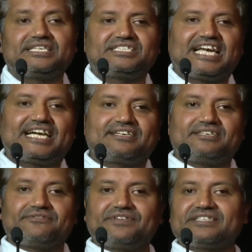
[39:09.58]
a chat
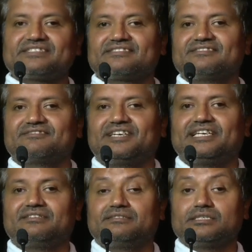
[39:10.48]
interface,
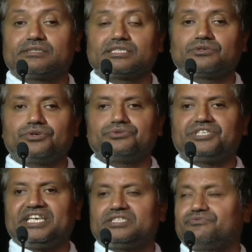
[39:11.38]
right? This is going to
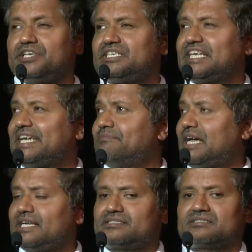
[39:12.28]
change with time,
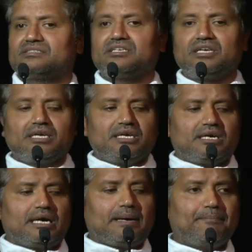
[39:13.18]
as
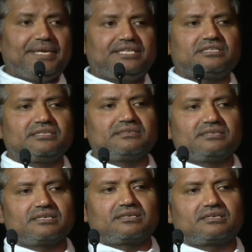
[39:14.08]
Meet
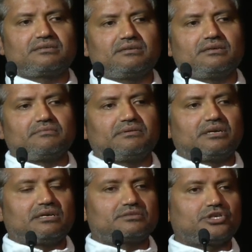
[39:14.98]

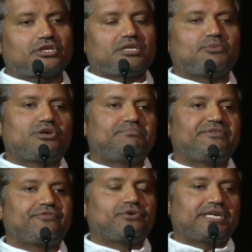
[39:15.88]
talked about
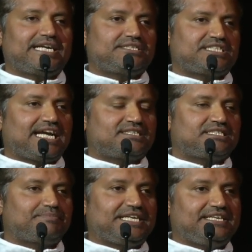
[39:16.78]
before, right?
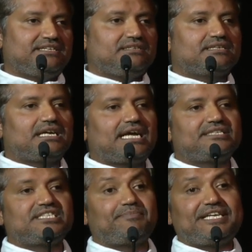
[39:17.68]
ChatGPT and
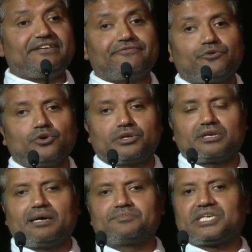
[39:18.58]

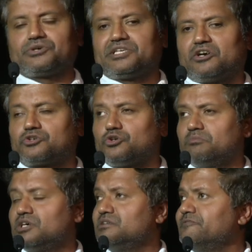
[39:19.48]
GPT-4 comes out in
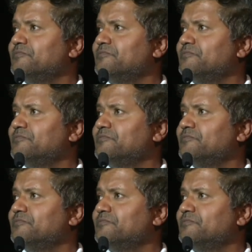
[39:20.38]
October,